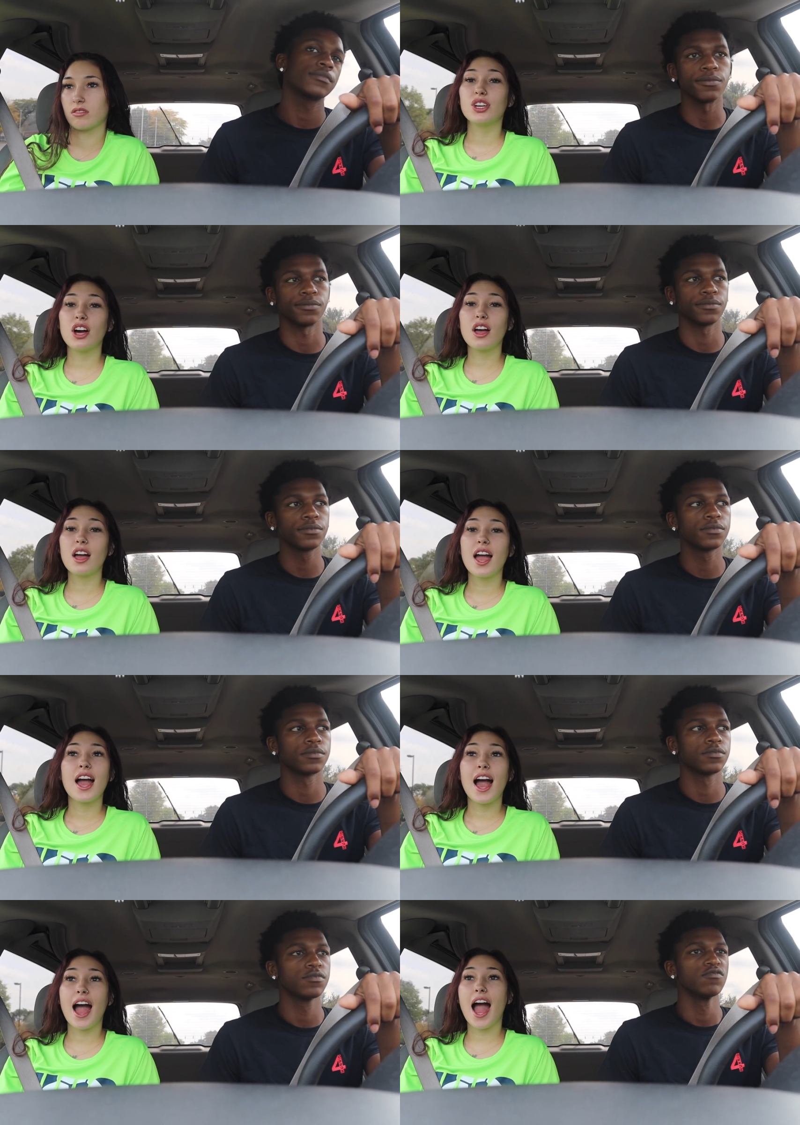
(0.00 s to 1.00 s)
Speaker 1: seat?
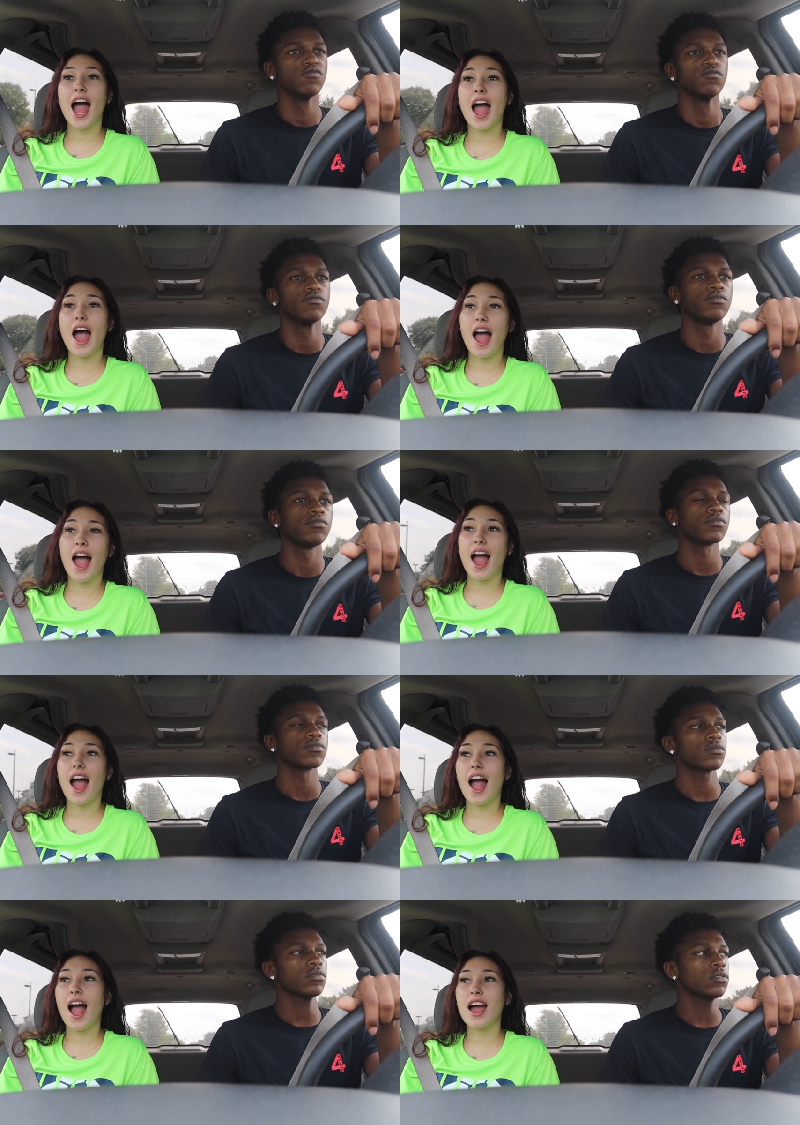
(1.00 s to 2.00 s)

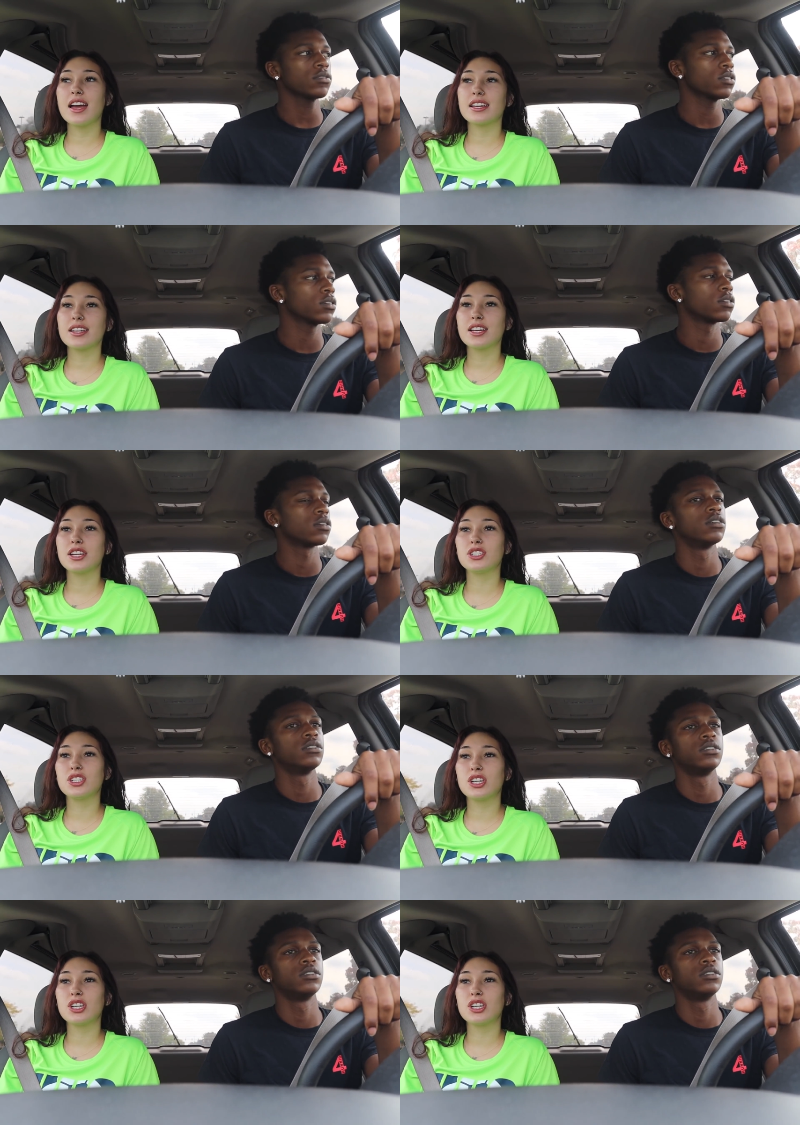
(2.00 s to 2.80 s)
Y'all, I